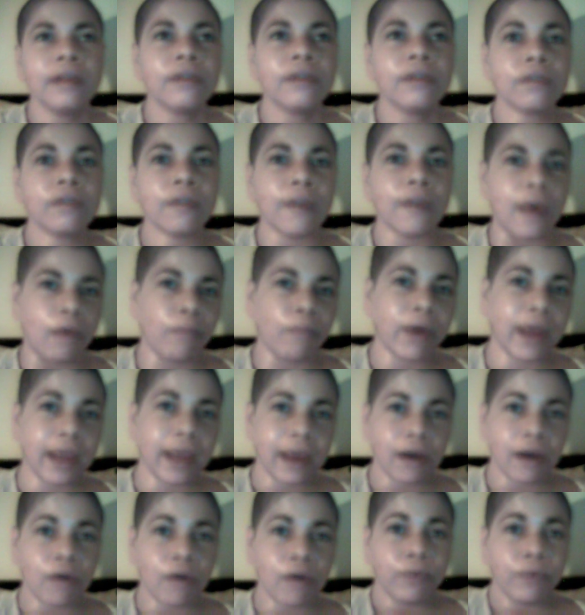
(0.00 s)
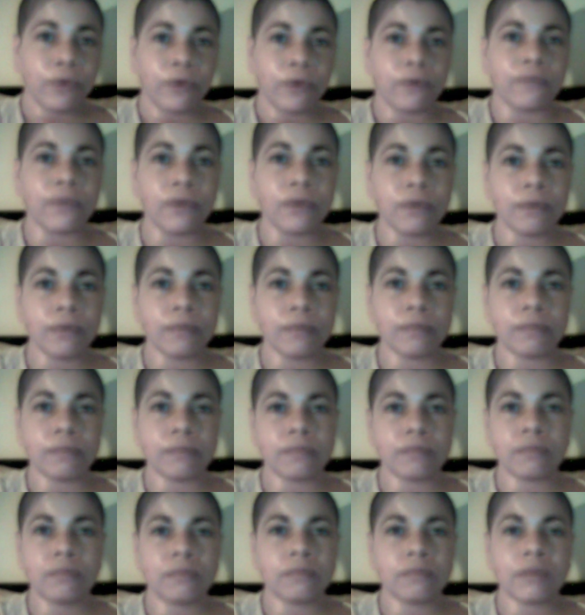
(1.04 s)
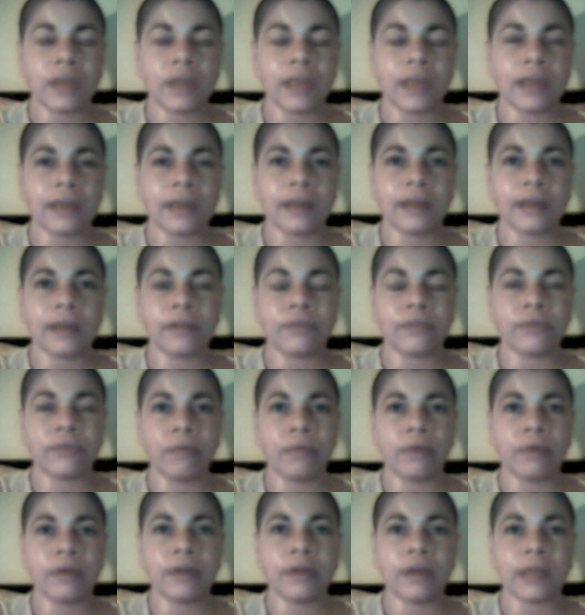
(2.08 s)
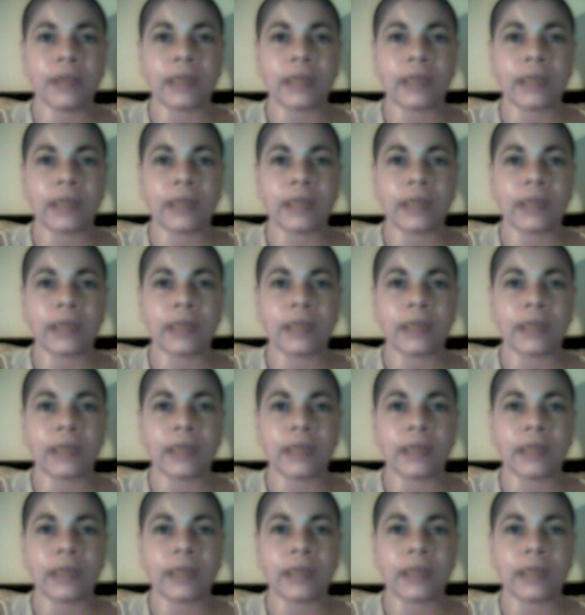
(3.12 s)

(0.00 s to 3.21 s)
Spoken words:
so that might help you if you can't get to it.